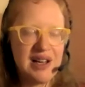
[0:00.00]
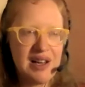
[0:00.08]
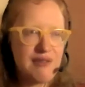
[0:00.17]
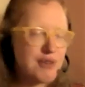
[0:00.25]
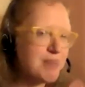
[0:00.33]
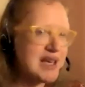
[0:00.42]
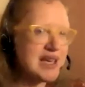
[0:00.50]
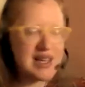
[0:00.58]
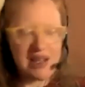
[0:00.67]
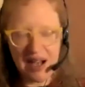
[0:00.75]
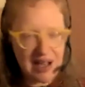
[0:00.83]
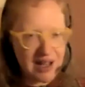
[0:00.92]
For me,
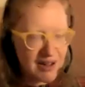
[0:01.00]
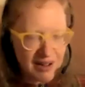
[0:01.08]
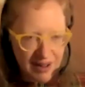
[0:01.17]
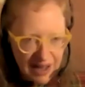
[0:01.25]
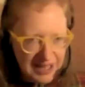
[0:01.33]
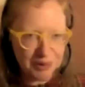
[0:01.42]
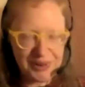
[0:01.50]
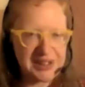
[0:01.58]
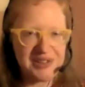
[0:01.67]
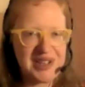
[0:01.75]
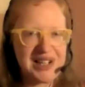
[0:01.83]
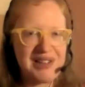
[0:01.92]
I don't think
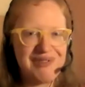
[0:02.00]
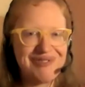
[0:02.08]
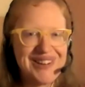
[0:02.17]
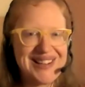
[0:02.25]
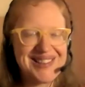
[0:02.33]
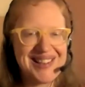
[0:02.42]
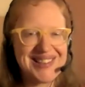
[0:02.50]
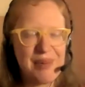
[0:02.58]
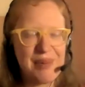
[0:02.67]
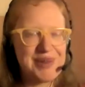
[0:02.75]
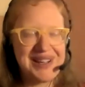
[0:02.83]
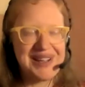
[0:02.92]
there's any reason that
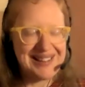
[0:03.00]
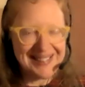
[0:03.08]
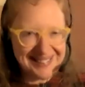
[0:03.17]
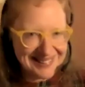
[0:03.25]
something